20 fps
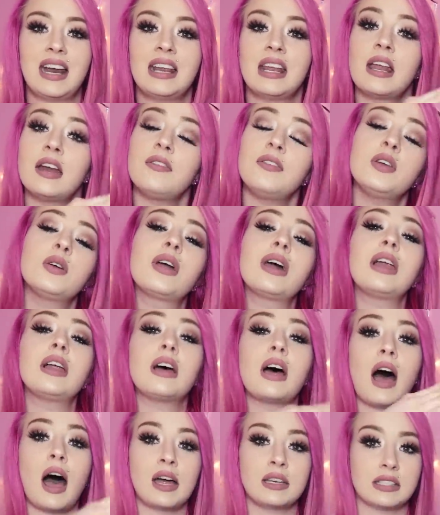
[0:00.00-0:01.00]
And then if you
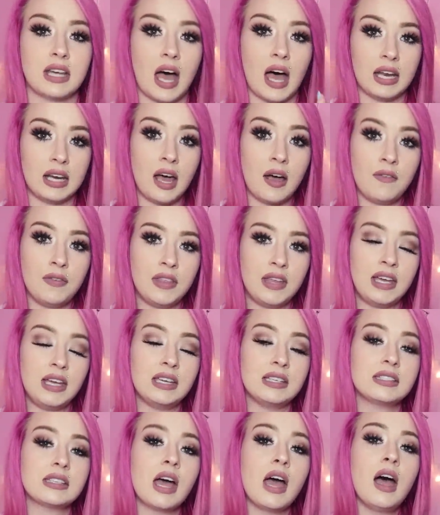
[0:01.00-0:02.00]
get a ton of
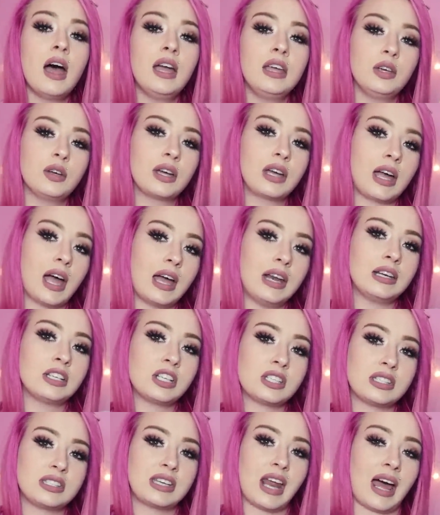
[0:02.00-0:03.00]
these, you can kind of
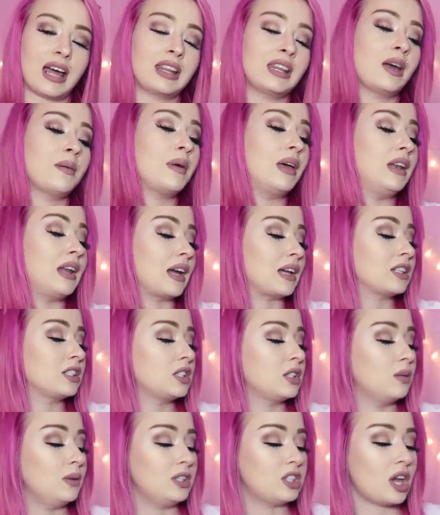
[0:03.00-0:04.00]
just stack them
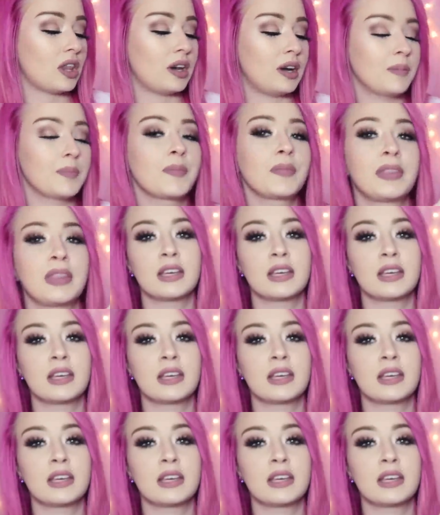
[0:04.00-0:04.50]
next to each other.